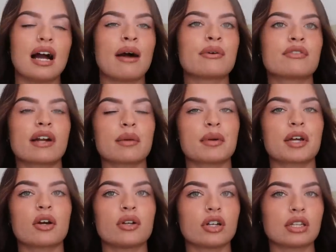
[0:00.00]
I would
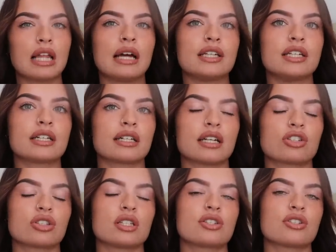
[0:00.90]
recommend going online. You can
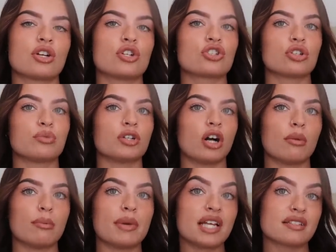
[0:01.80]
actually search up your
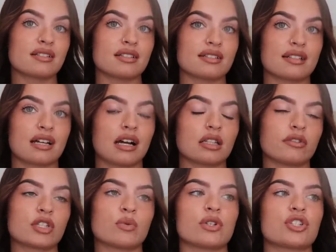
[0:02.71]
maintenance
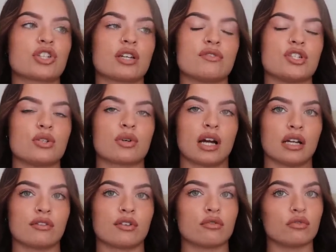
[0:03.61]
calories, which gives you
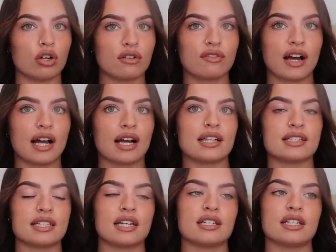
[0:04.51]
kind of a rough
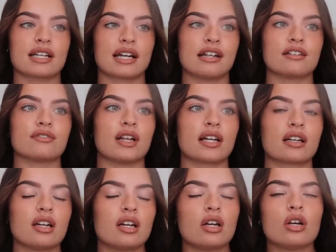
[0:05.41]
idea. You kind of
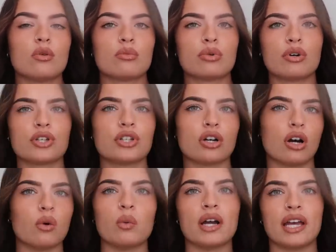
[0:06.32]
like put
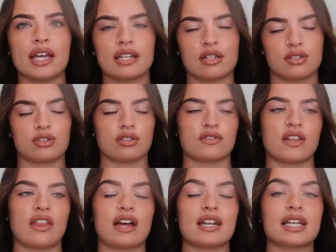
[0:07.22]
your weight in and stuff
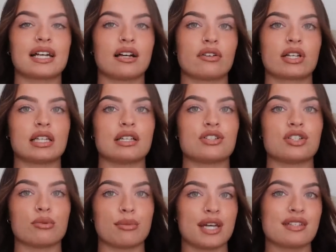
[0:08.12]
like that, and it calculates
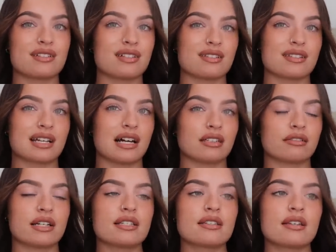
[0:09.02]
your maintenance
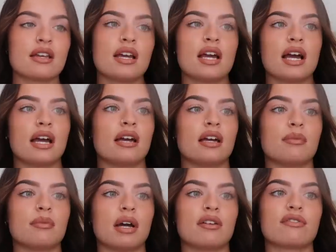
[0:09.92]
calories.
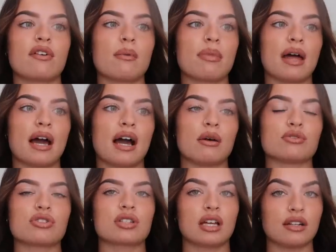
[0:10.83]
And from that, I would
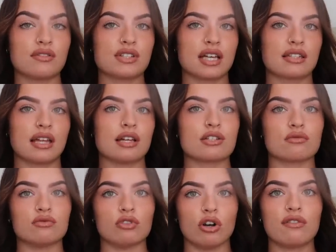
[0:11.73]
just kind of take that as
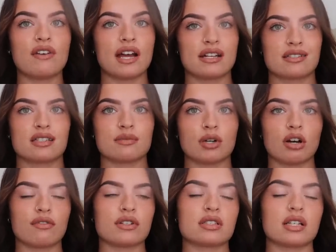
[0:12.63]
a rough estimate.
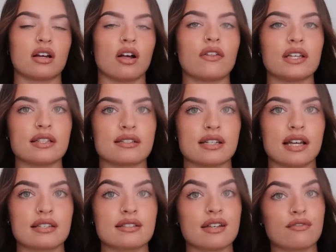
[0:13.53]
Obviously, on the internet,
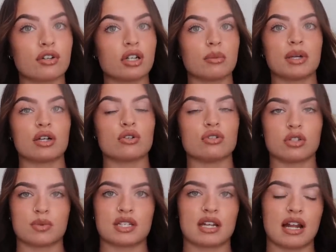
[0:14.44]
it's never going to be
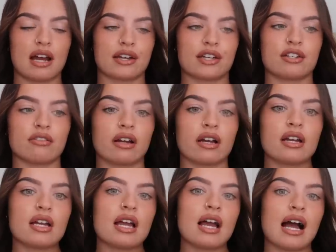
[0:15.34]
100% accurate.
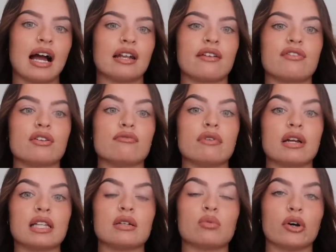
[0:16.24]
And if you
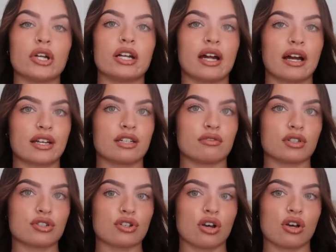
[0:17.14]
really want an
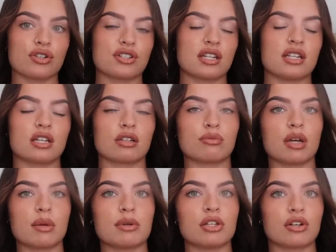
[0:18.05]
accurate source, then you could
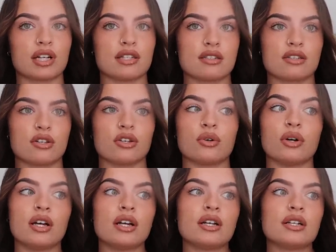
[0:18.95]
maybe look into